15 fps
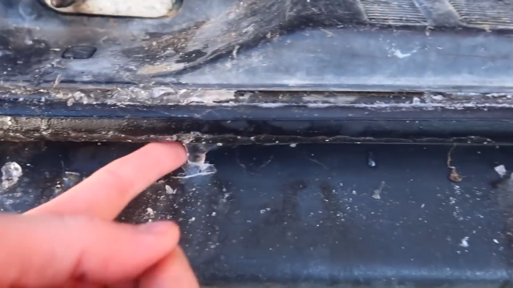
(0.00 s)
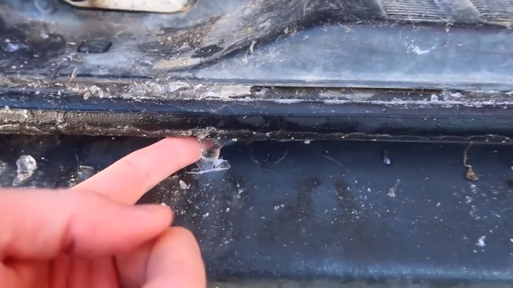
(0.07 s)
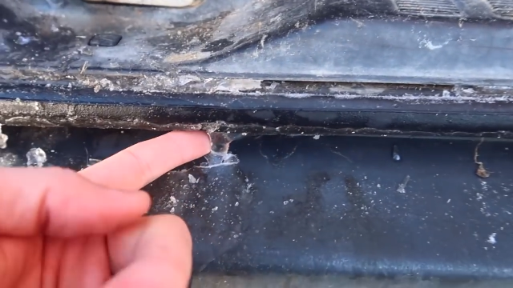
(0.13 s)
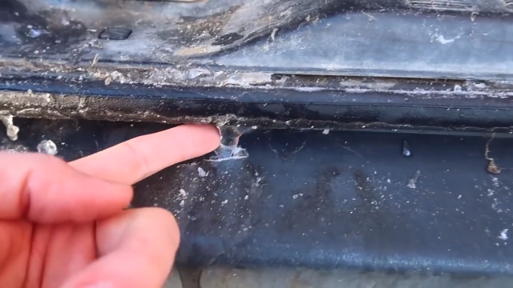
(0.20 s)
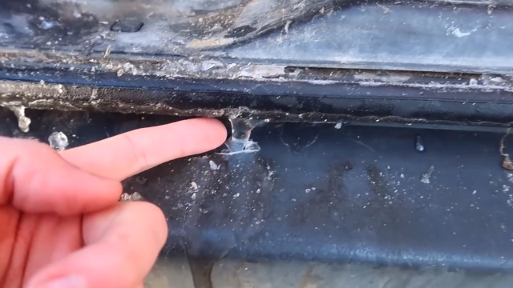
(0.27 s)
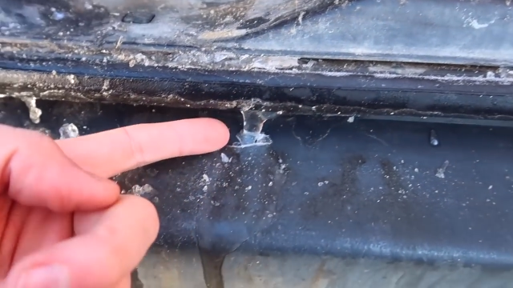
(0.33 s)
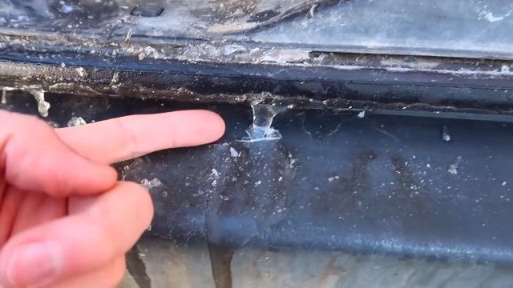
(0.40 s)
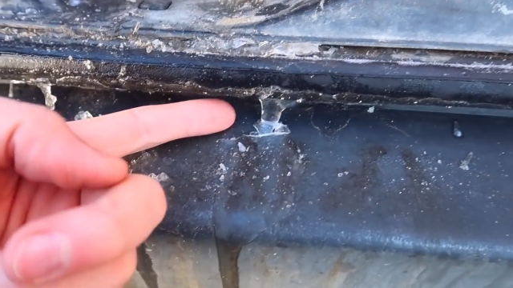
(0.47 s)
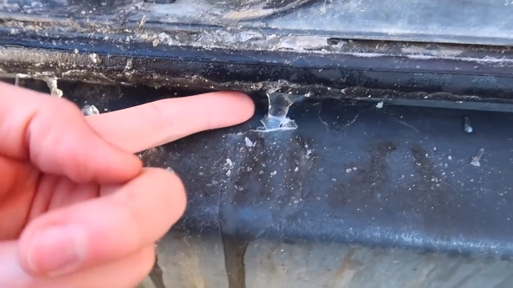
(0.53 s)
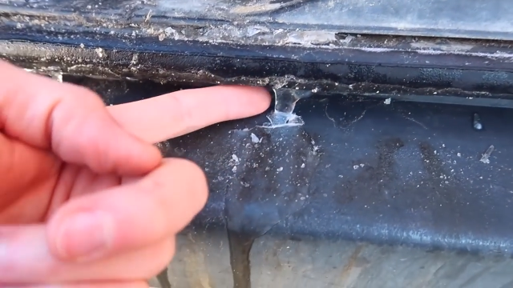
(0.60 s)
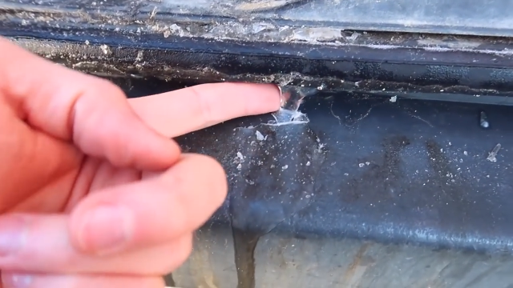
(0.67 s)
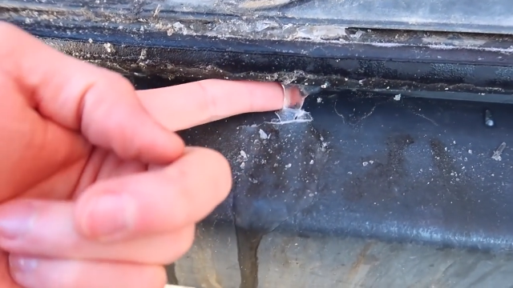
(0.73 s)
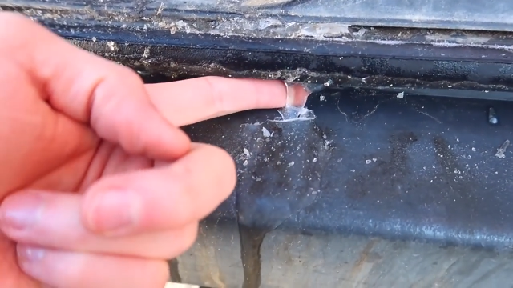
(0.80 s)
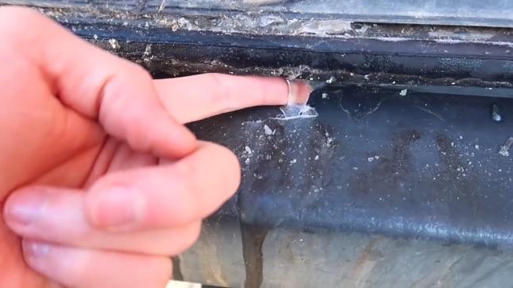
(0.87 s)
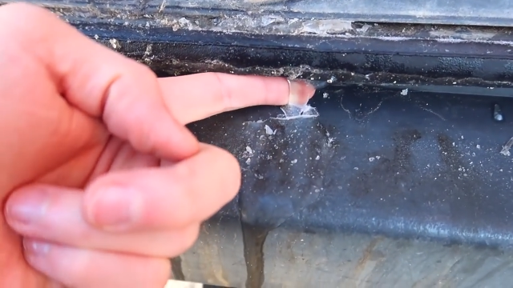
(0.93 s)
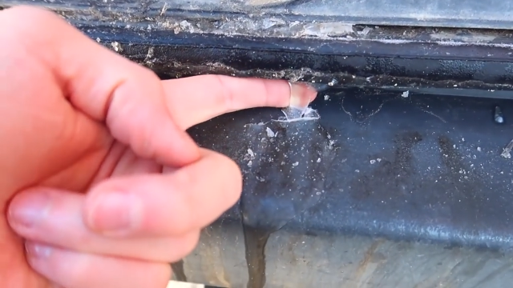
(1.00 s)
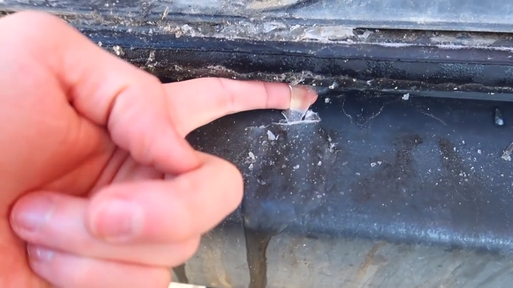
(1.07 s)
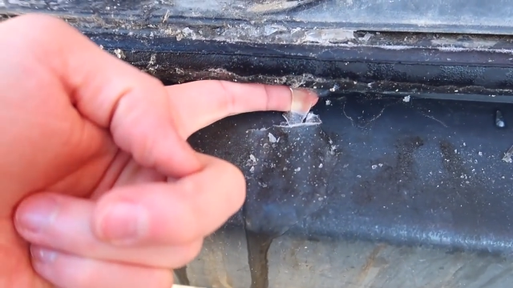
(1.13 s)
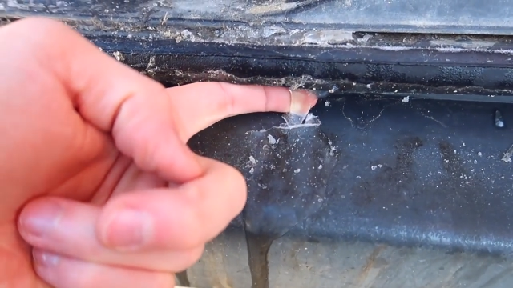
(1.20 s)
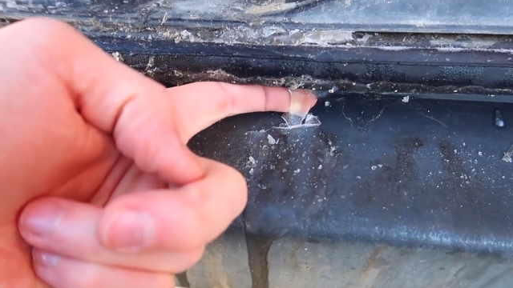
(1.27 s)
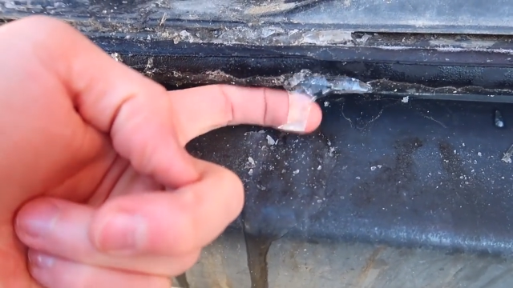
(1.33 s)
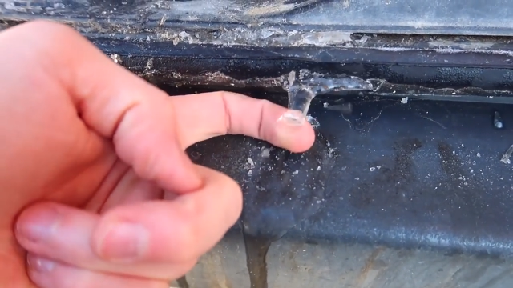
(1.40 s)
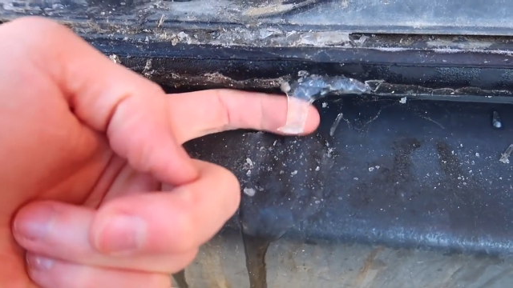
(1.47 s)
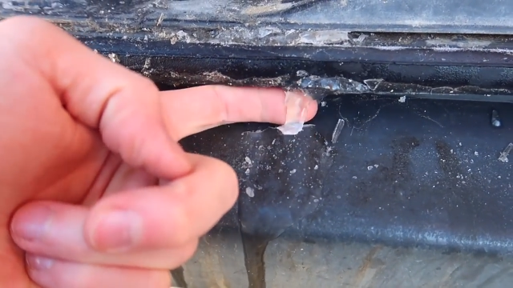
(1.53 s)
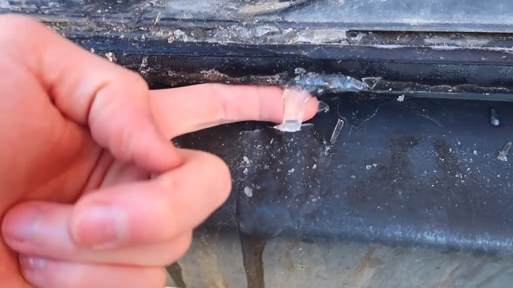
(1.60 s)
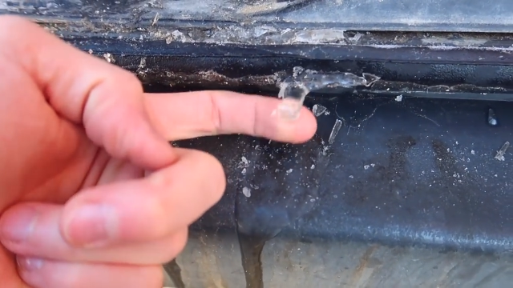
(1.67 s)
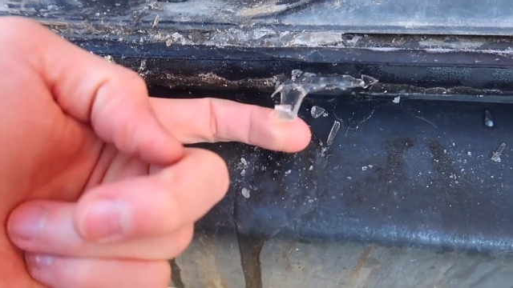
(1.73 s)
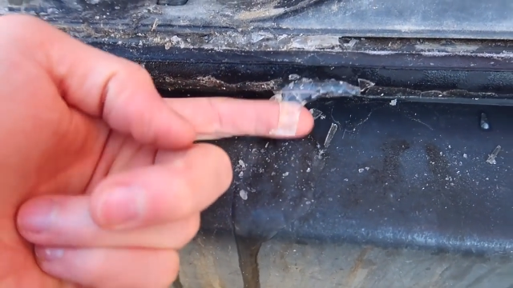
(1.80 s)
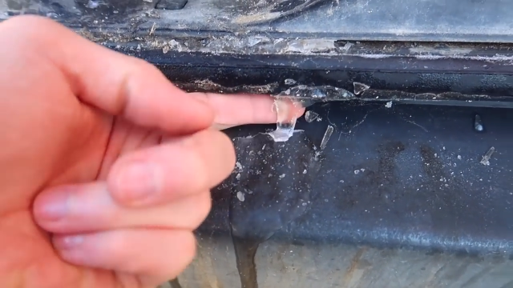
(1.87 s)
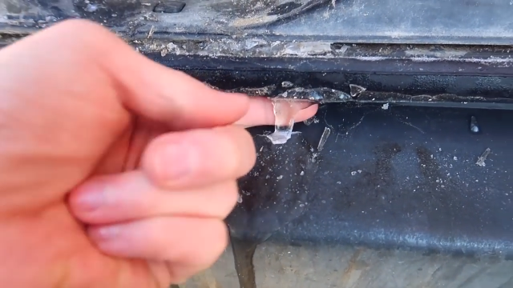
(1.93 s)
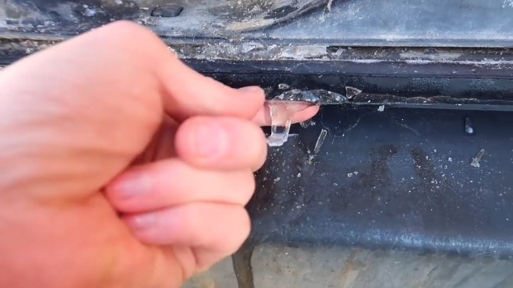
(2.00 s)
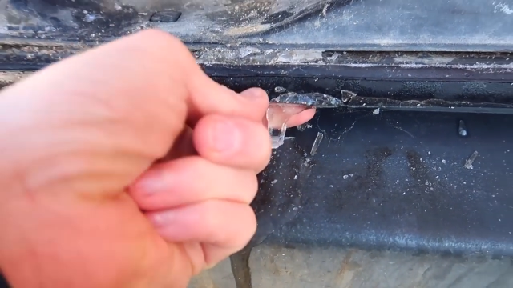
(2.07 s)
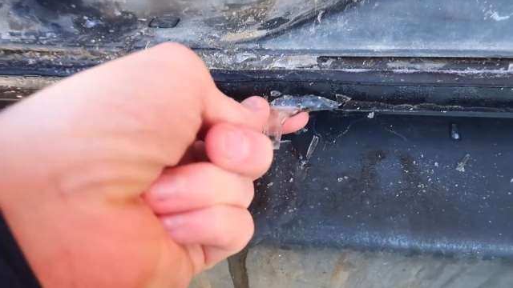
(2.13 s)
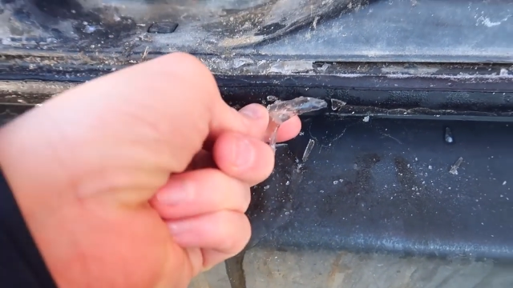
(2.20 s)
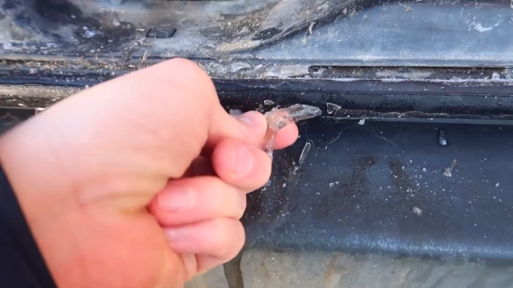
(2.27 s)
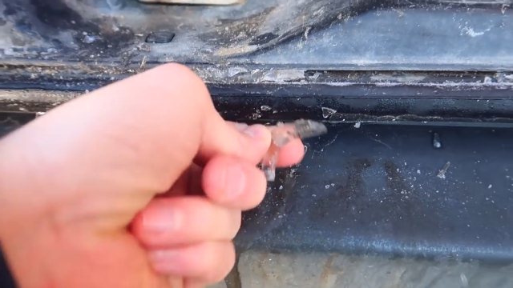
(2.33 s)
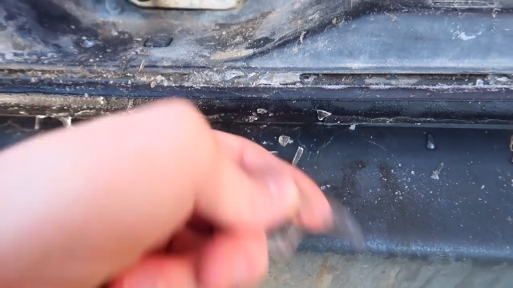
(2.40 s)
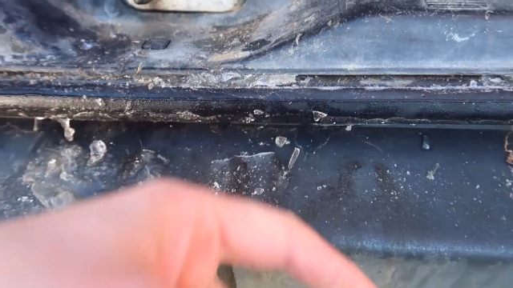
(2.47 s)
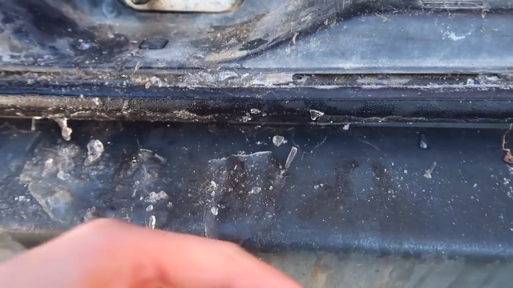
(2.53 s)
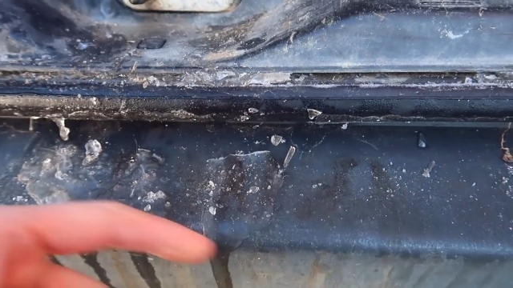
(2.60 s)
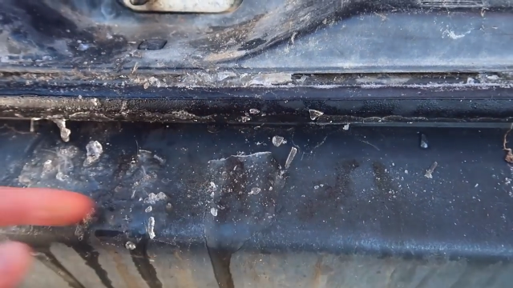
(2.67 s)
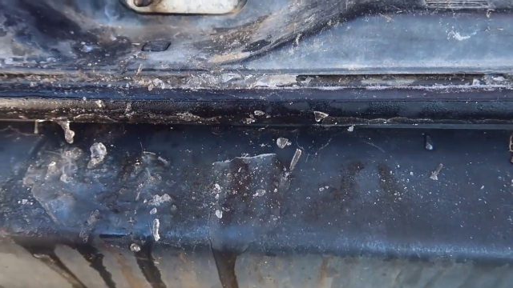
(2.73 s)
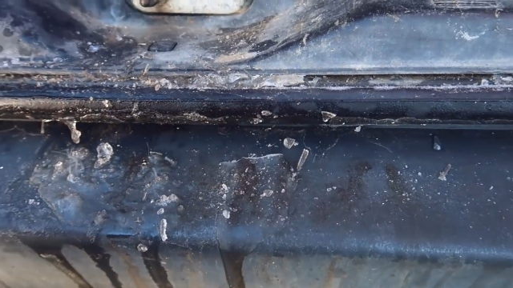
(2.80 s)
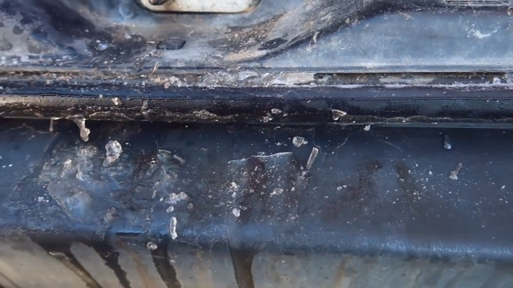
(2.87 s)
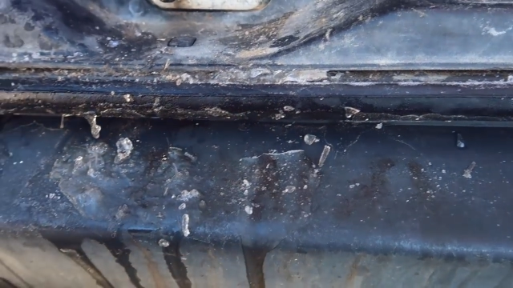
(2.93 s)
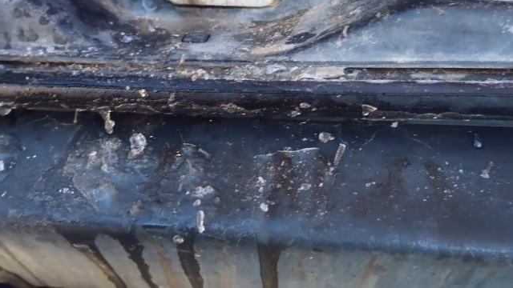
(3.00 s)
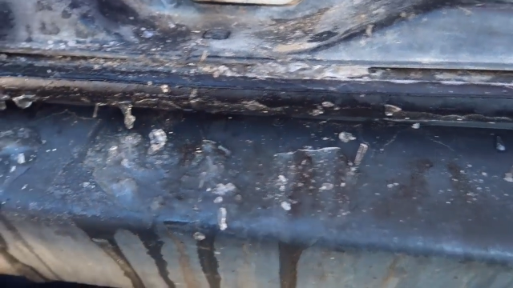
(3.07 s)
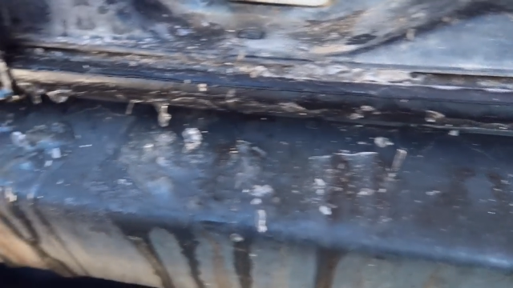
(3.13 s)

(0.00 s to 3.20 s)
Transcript: No face is visible, so there are no lips to read.